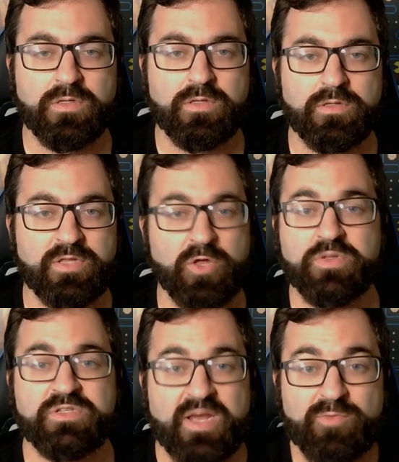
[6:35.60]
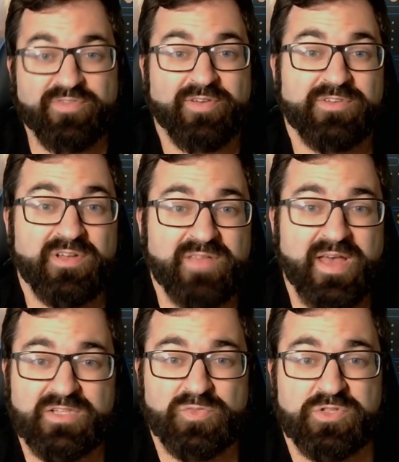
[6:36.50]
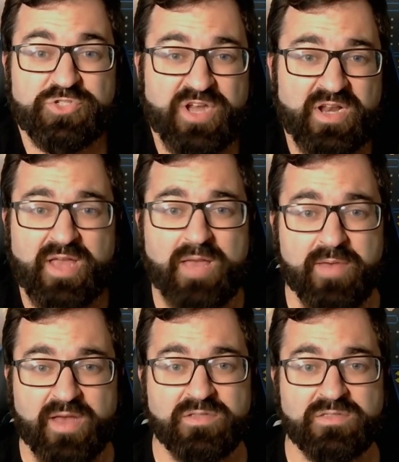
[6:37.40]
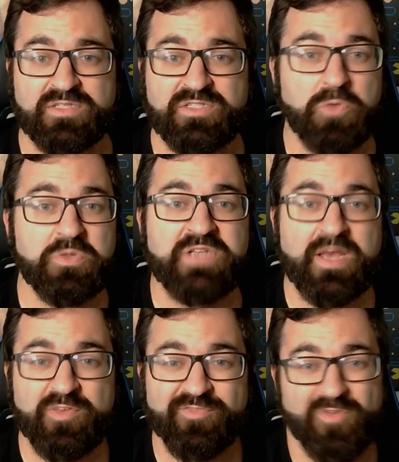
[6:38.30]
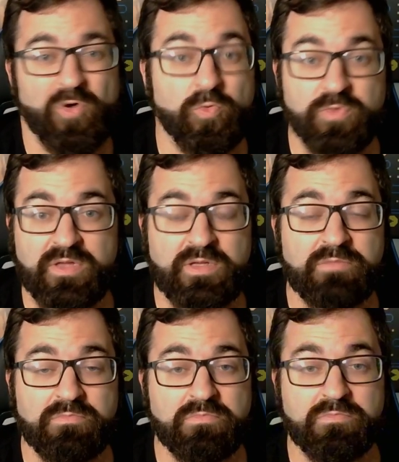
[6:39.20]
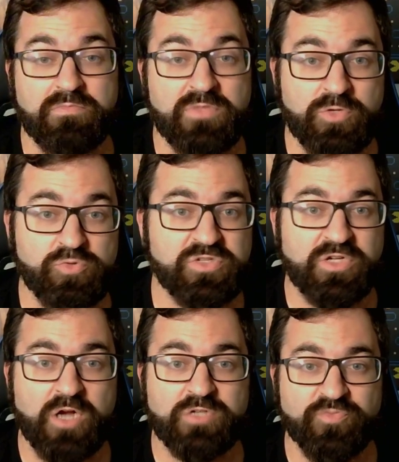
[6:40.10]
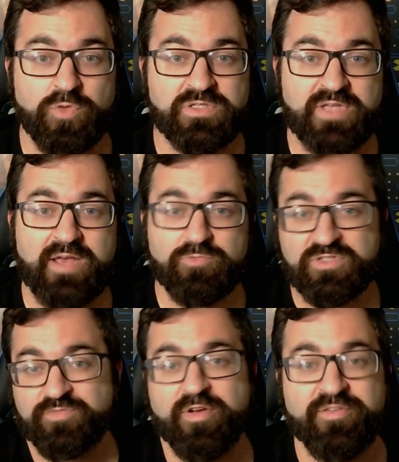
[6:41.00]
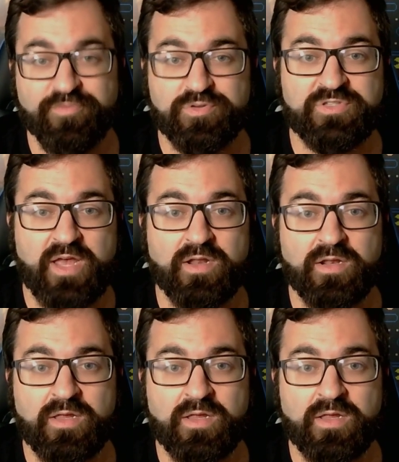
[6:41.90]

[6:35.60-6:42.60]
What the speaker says: the only time we've ever done that is with Genetic Apex. It's the only time you've only used the cards from one set was the very first set.